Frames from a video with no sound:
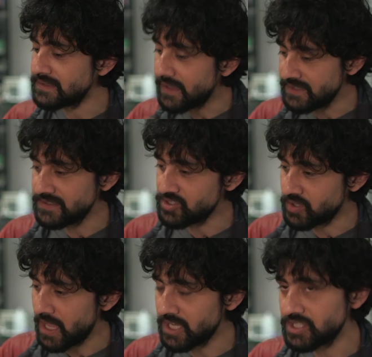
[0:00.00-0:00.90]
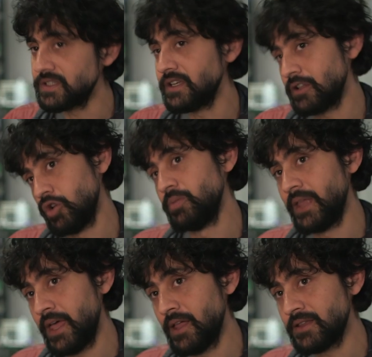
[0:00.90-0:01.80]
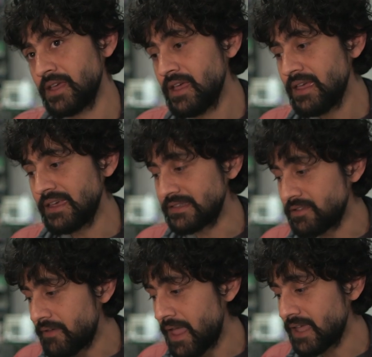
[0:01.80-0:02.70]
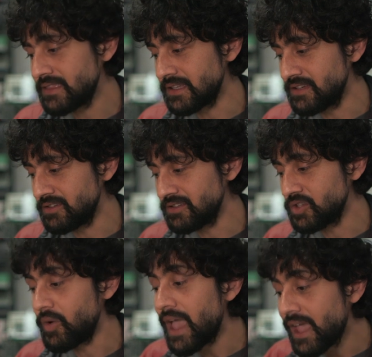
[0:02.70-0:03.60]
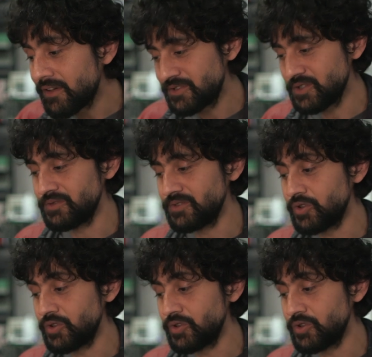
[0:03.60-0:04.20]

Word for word: science education and global health is the fact that you have to,